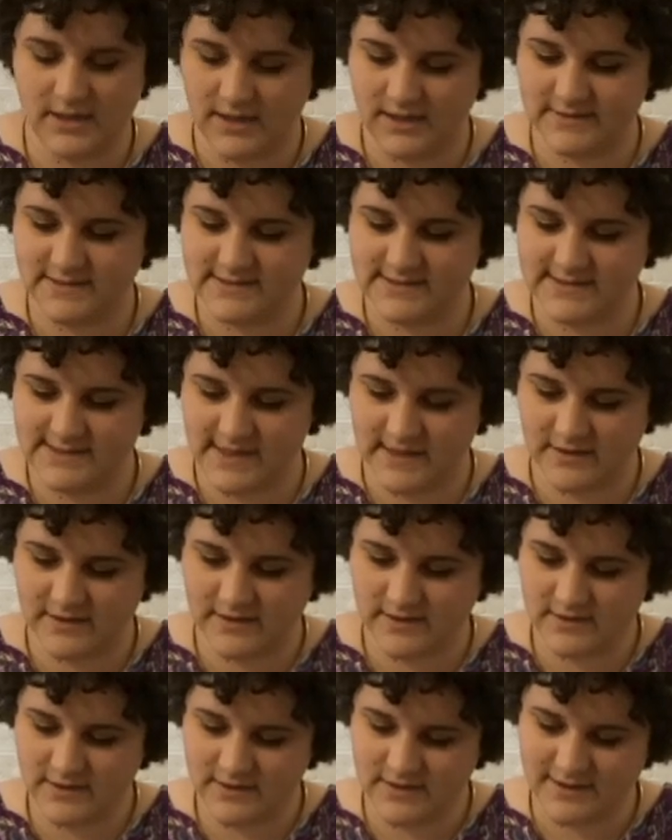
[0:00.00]
on the
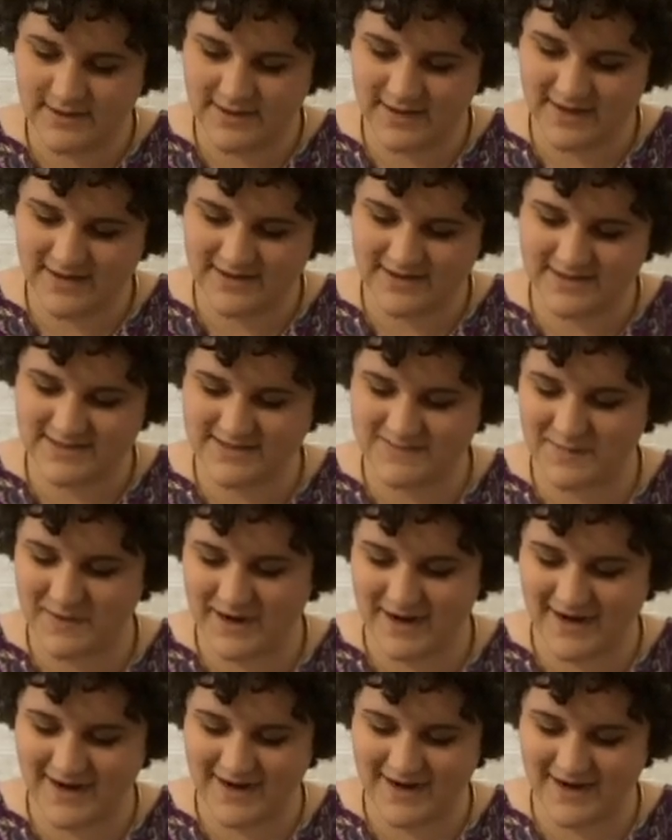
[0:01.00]
sale, and it is
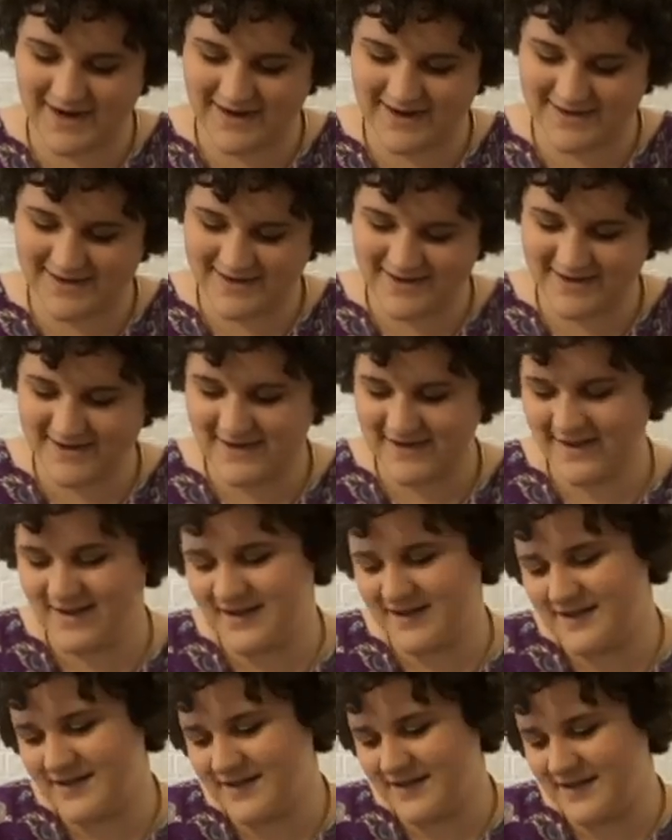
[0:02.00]
by
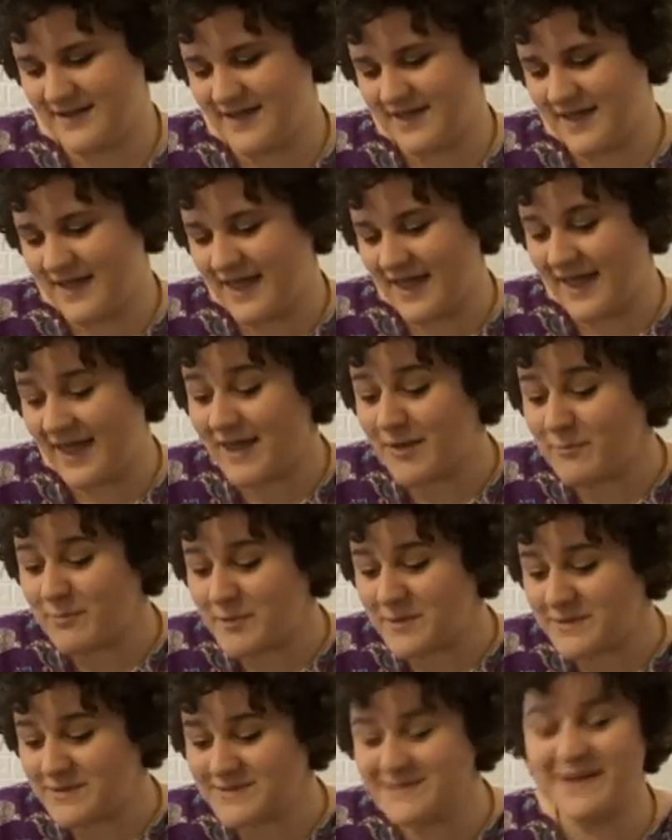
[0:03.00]

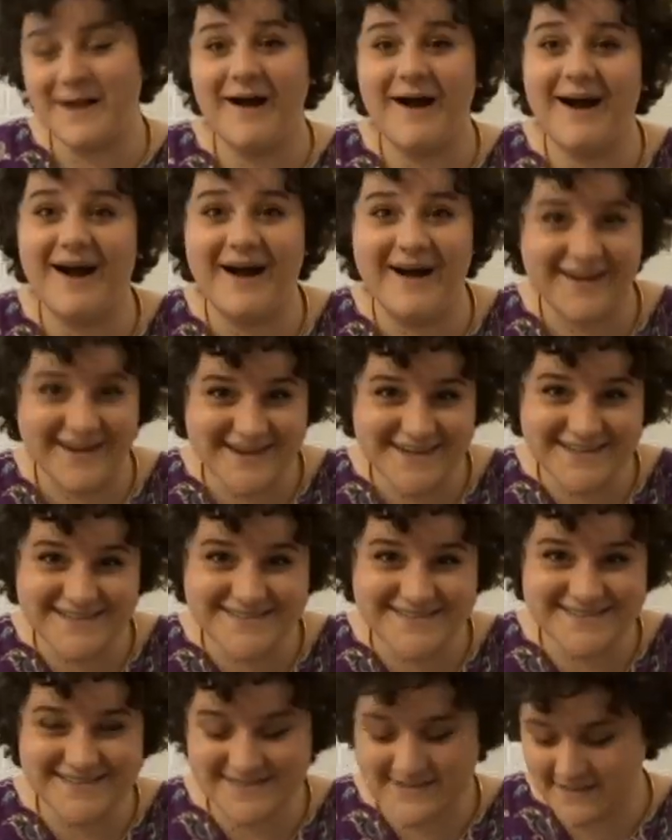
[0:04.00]
Ample
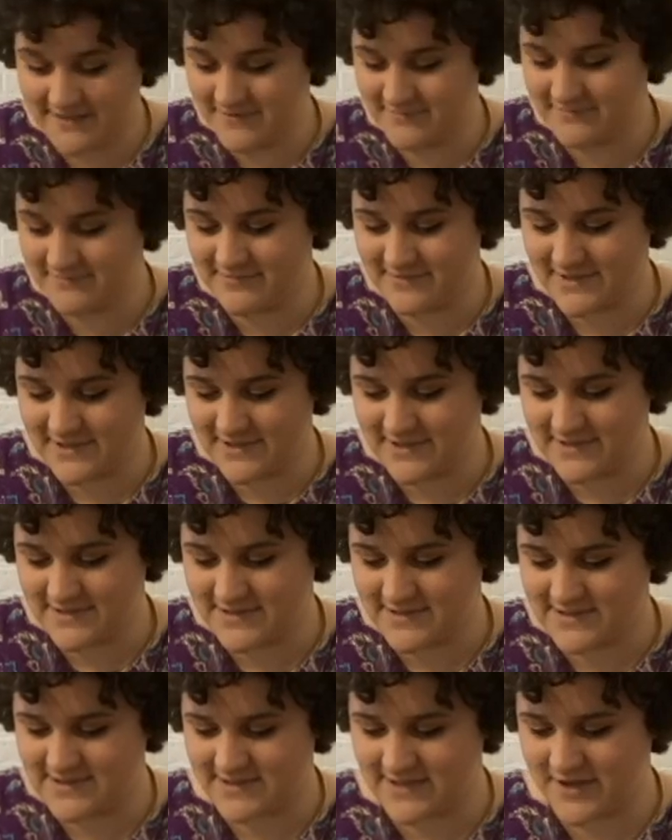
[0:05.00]
Togs.
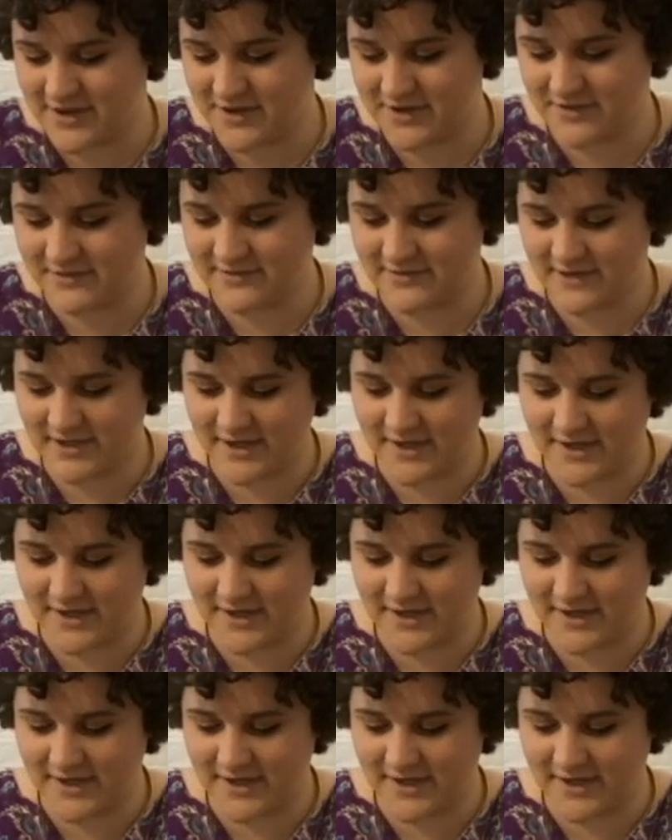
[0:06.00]
So